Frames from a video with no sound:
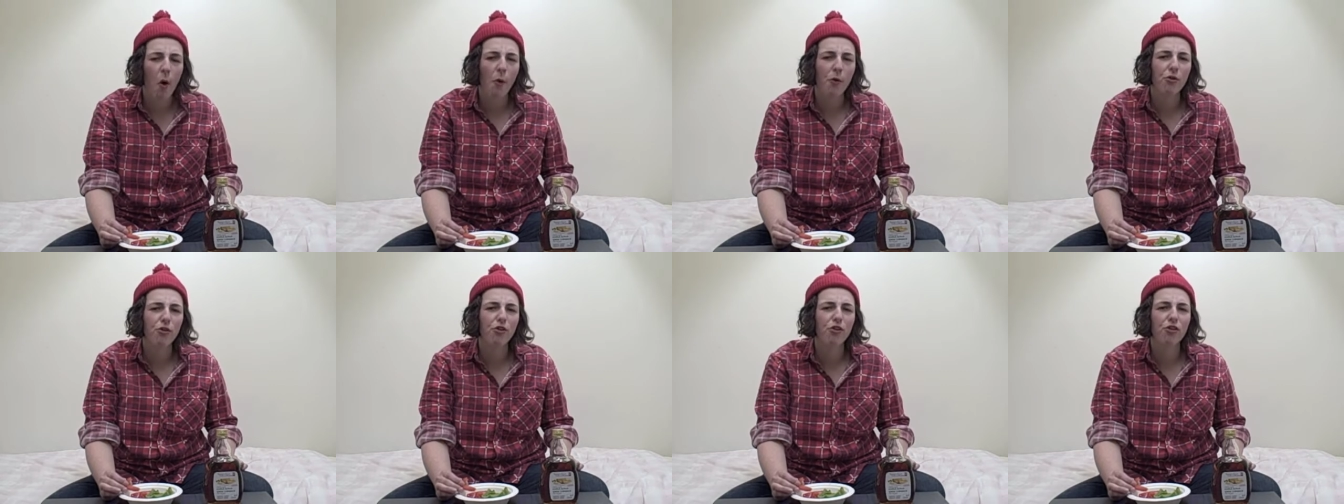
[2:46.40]

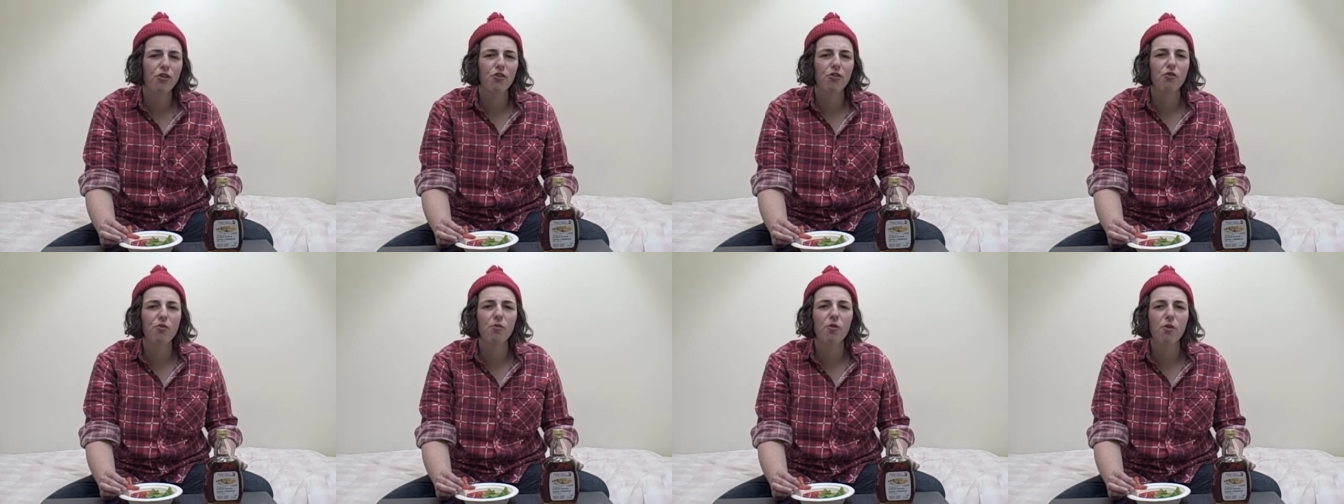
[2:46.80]
it's
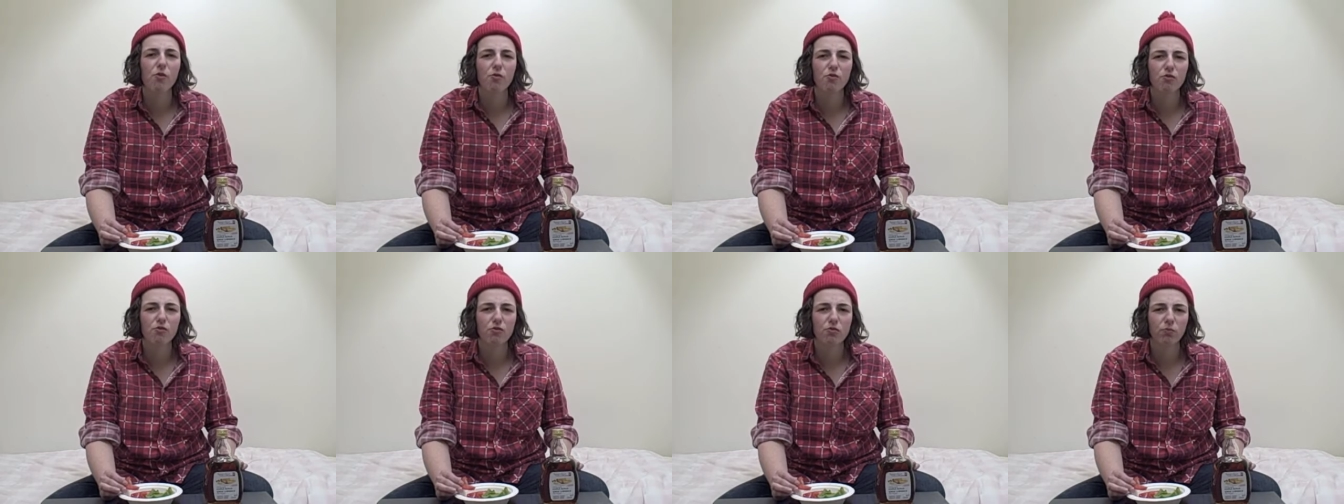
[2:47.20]
getting
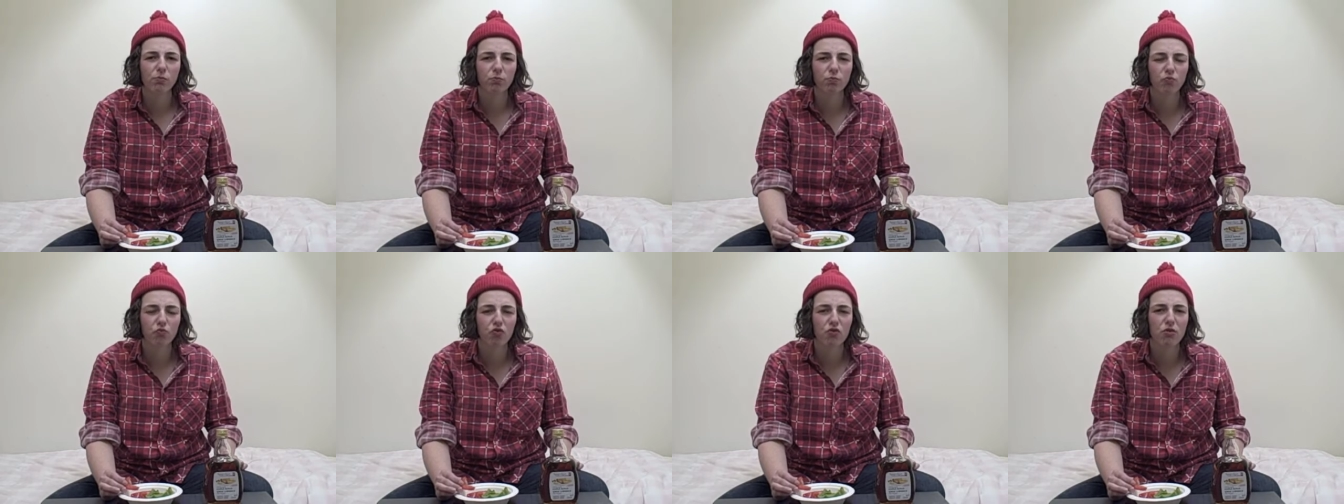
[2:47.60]
gross.
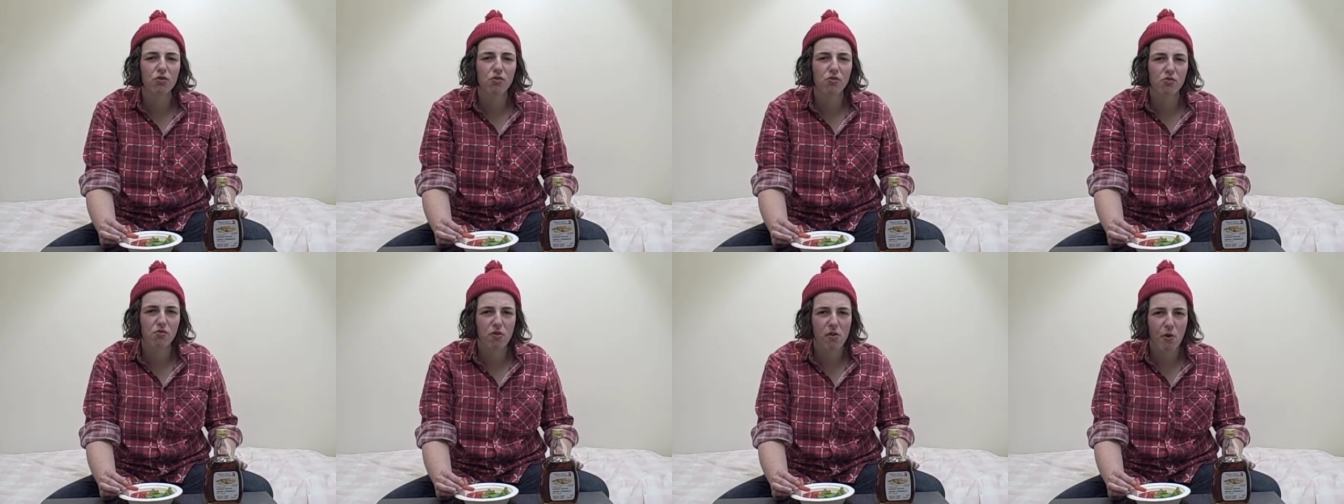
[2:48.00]

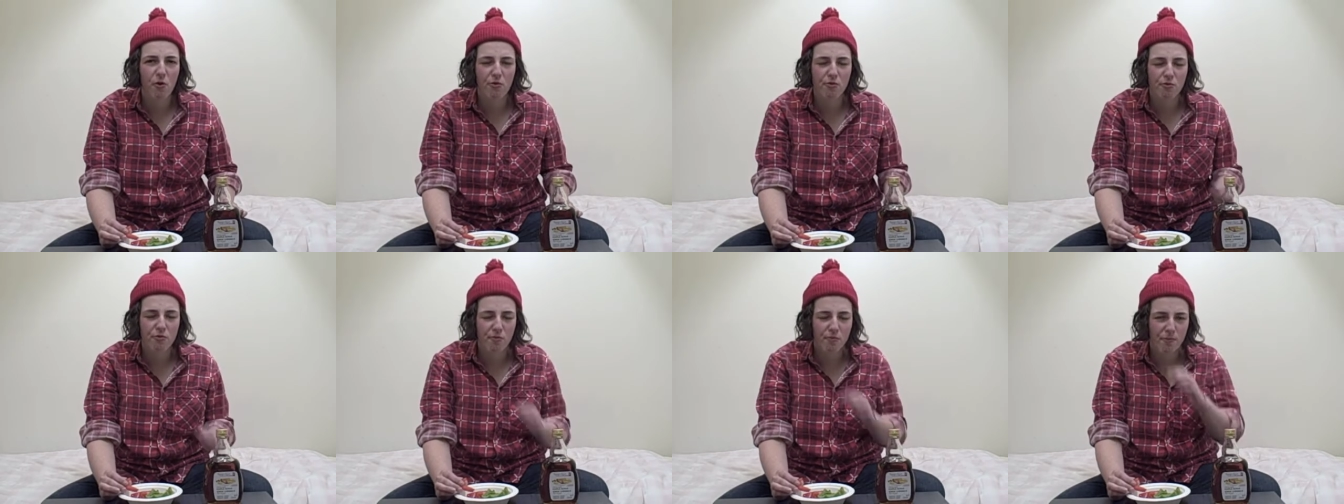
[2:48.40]
Really gross.